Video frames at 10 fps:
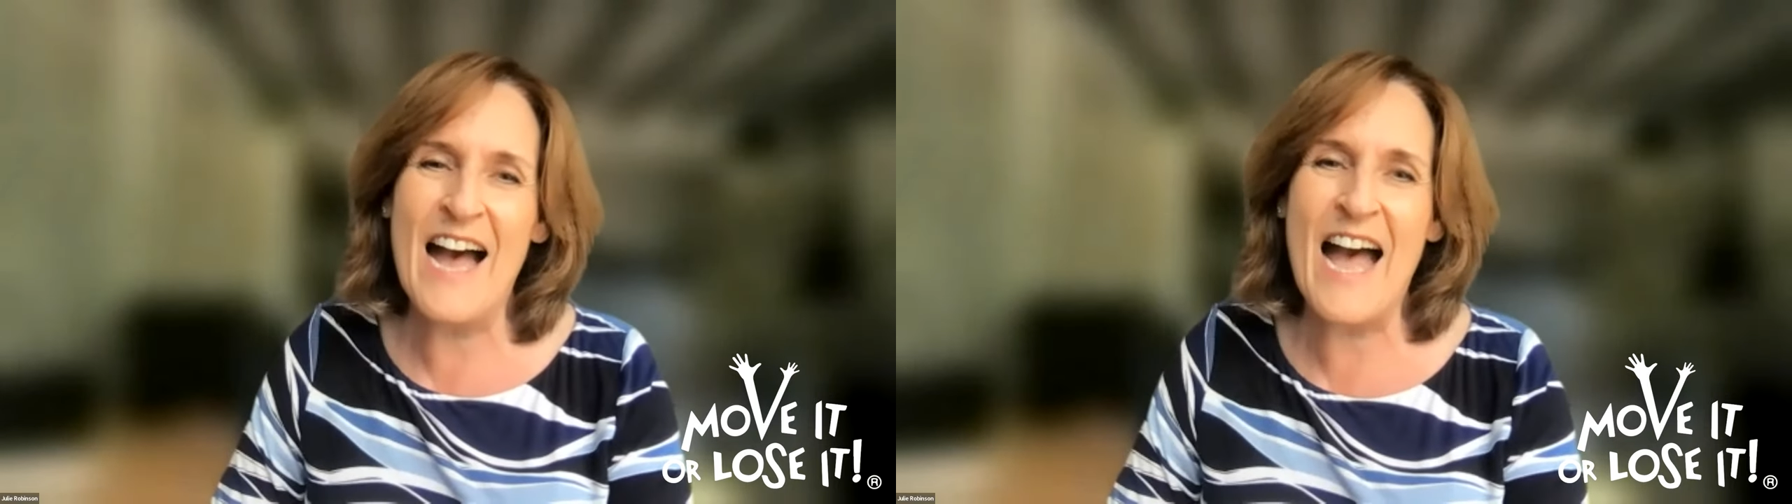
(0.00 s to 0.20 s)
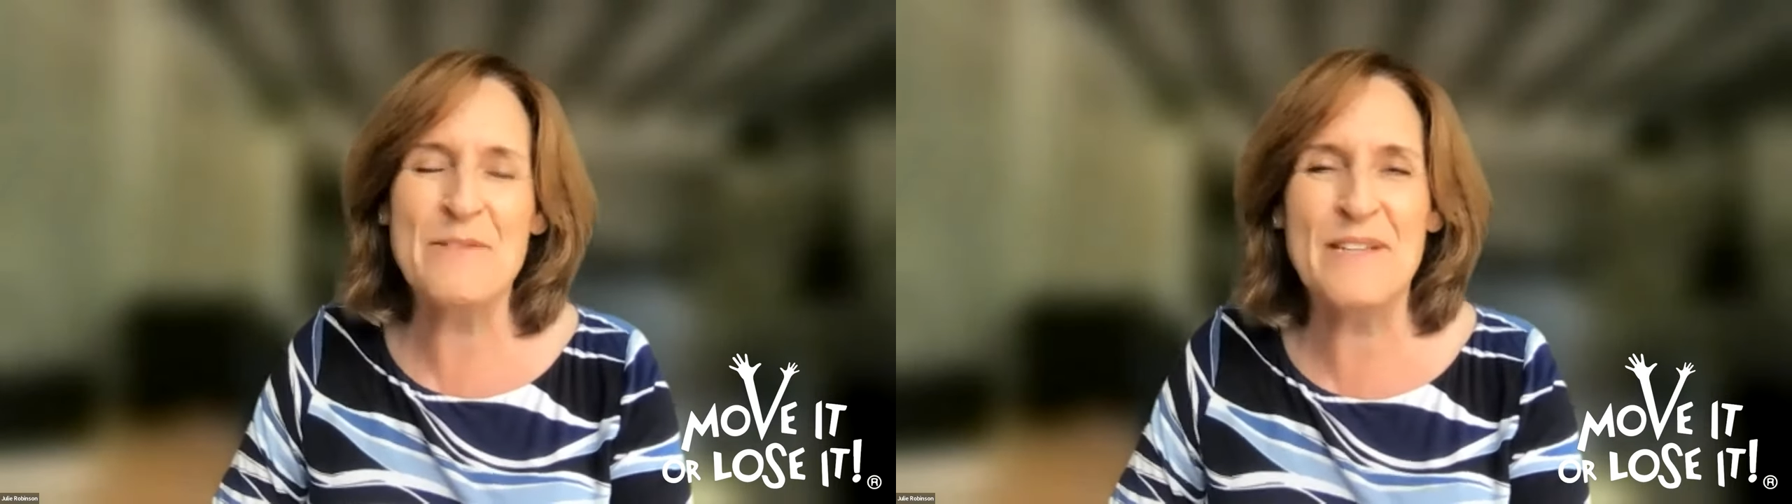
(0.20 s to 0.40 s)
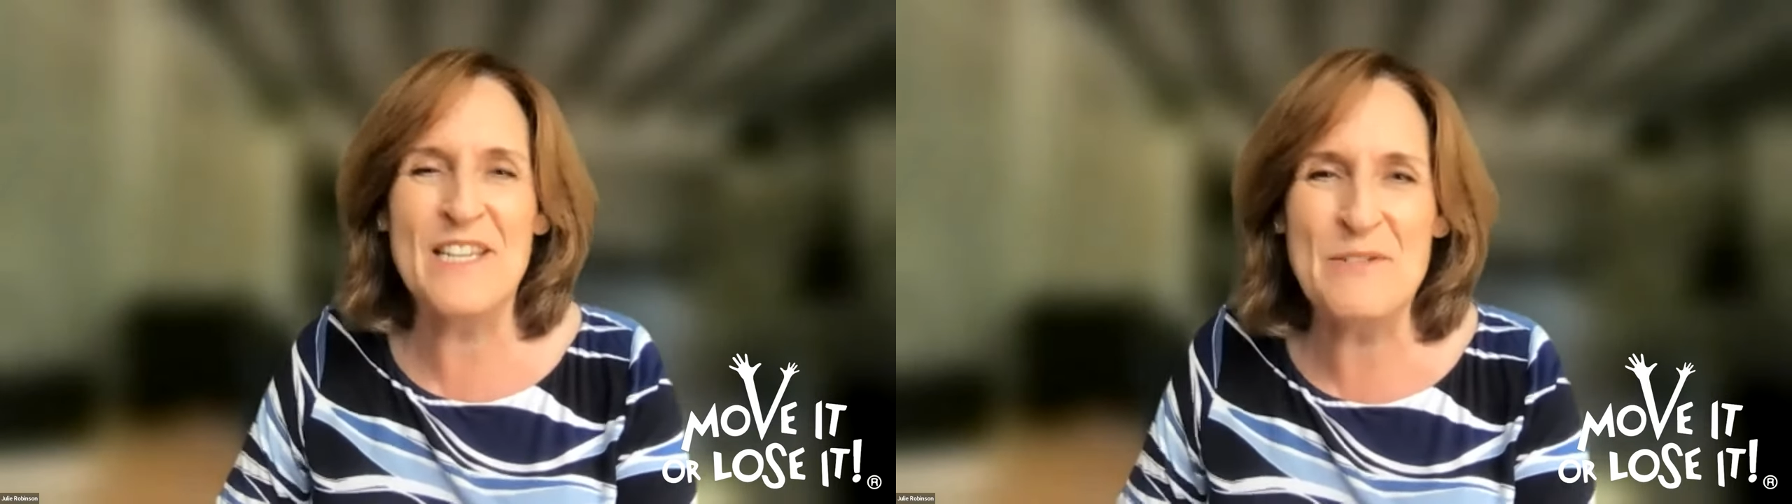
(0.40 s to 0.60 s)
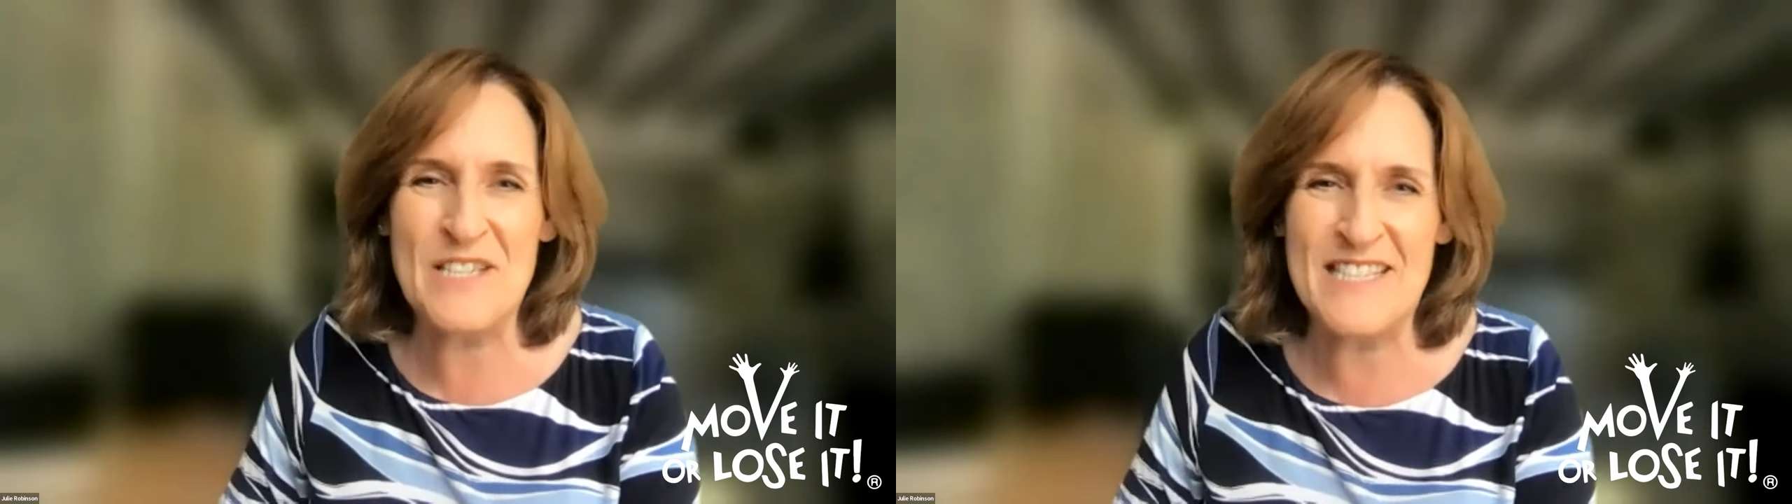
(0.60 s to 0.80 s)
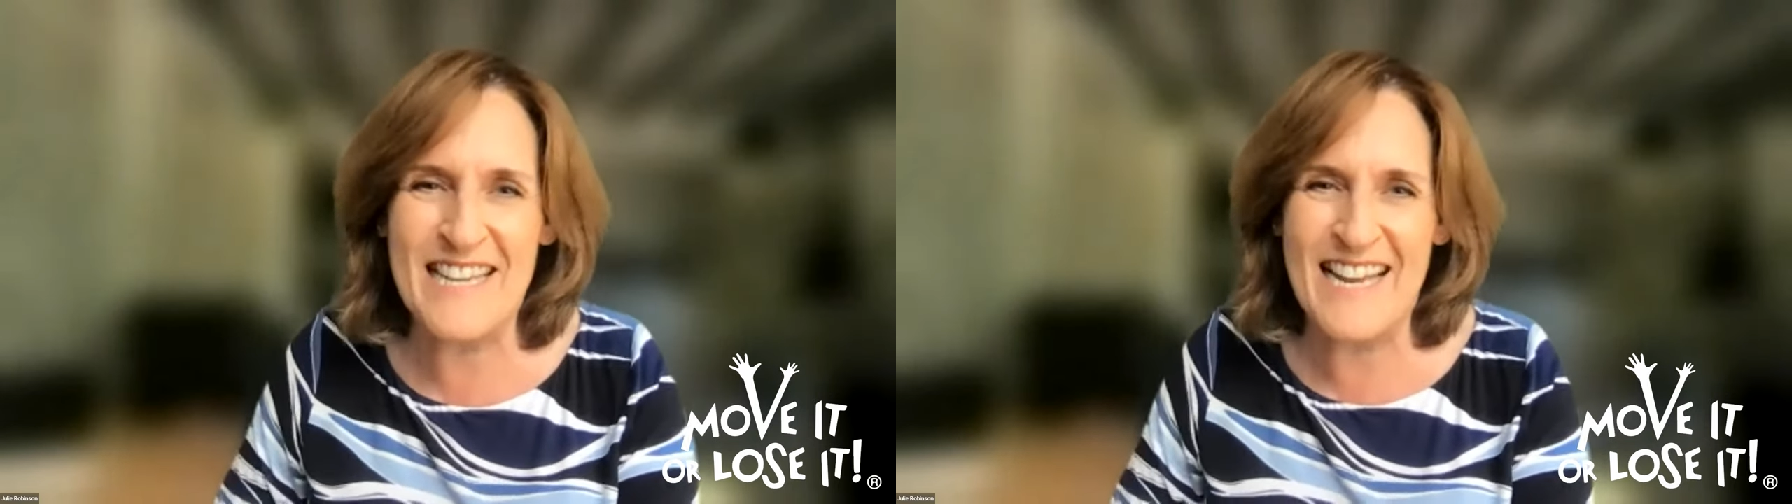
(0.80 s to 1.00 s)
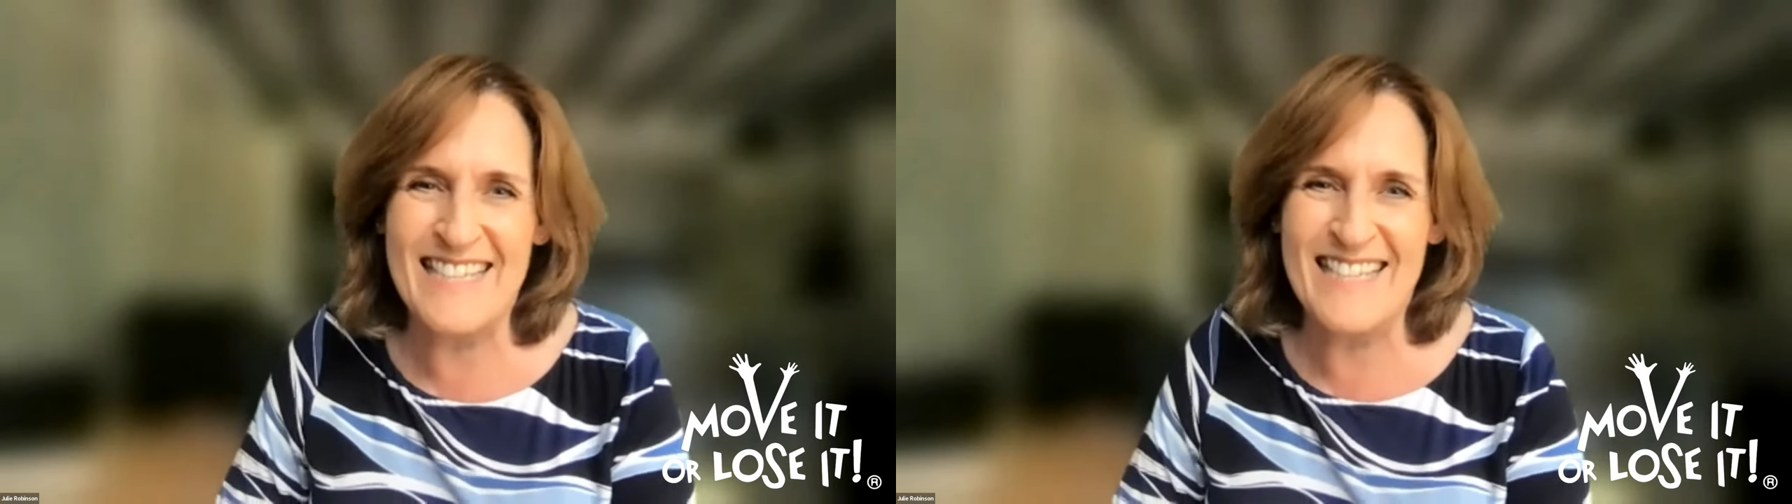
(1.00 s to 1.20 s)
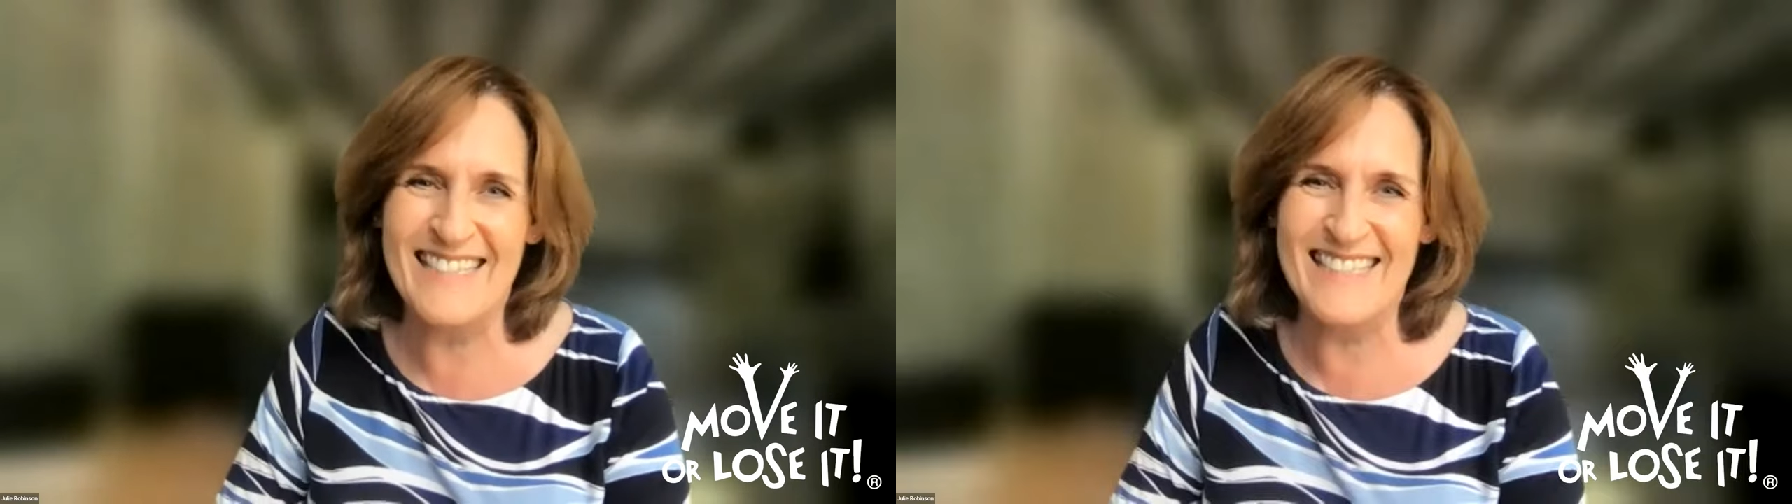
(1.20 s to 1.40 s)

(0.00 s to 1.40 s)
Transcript: How are you today?